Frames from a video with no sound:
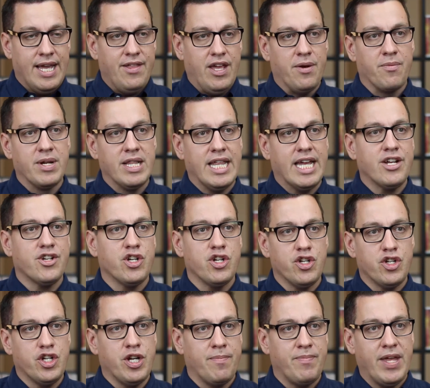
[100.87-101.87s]
In
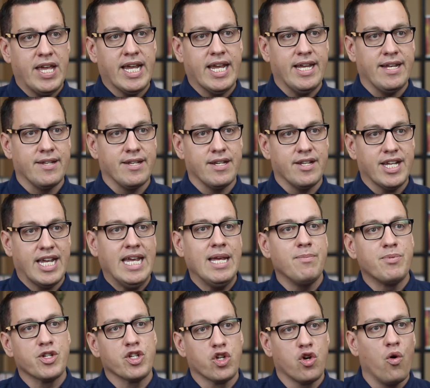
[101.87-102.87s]
relationship, they can
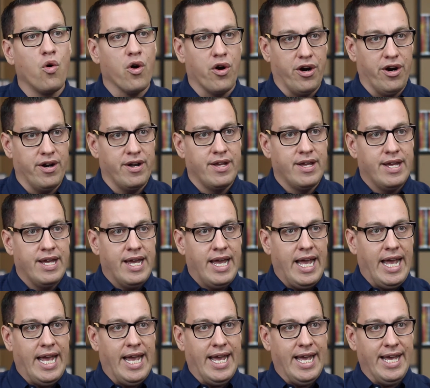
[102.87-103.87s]
keep score.
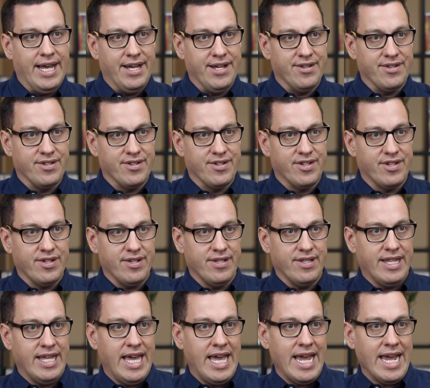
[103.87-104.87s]
And
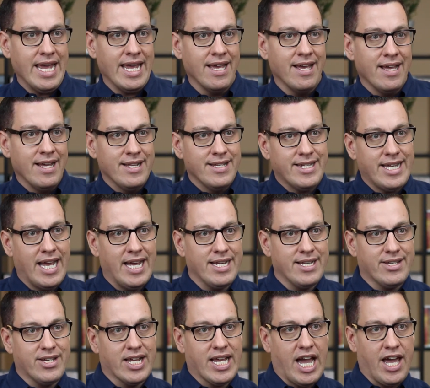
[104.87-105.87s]
they
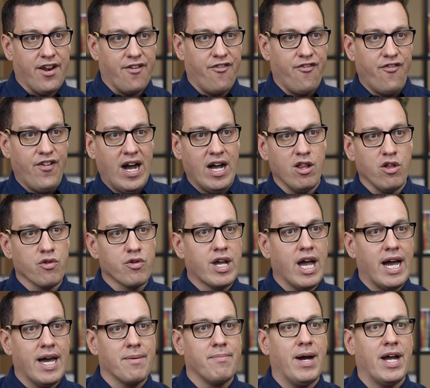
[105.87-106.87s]
tend to kind of follow
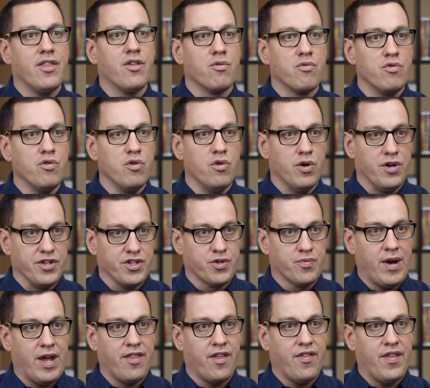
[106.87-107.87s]
God by the
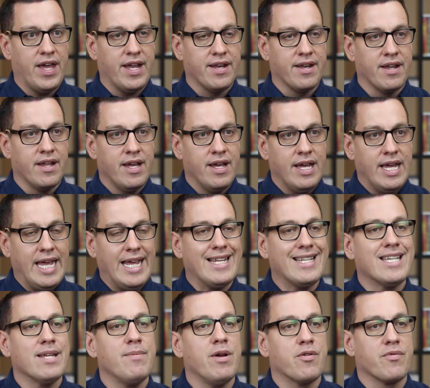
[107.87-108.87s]
rules rather than
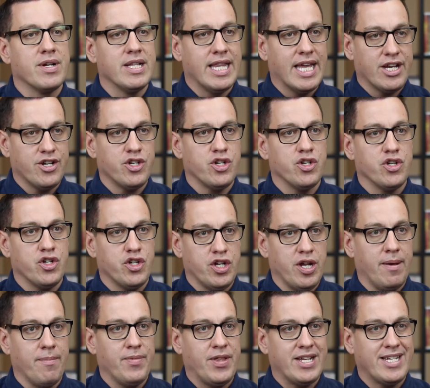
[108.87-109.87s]
intimate
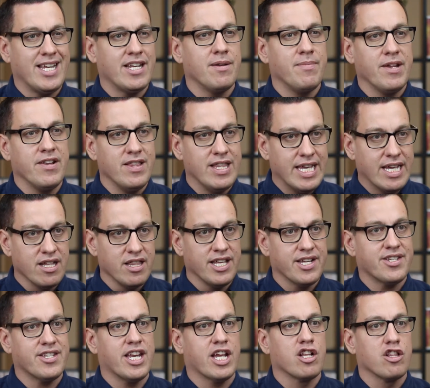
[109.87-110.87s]
relationship. They tend to be
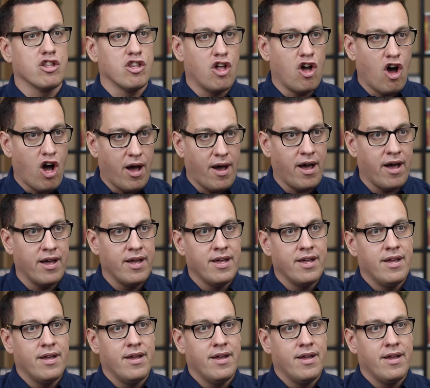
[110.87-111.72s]
legalistic, law